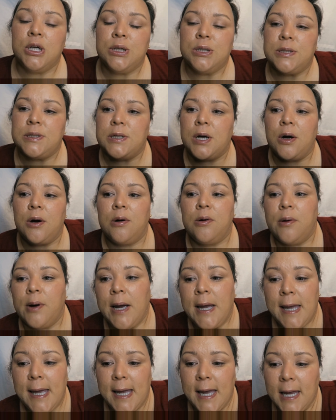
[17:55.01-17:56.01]
So
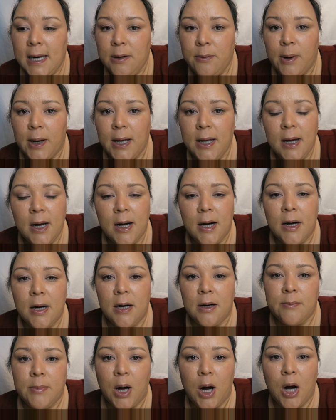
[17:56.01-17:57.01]
anyway,
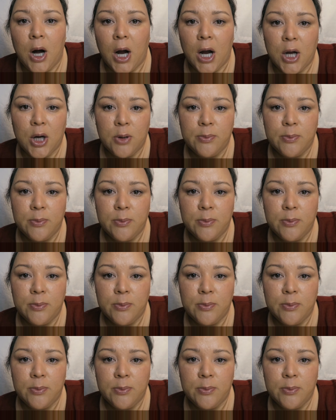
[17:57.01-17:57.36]
I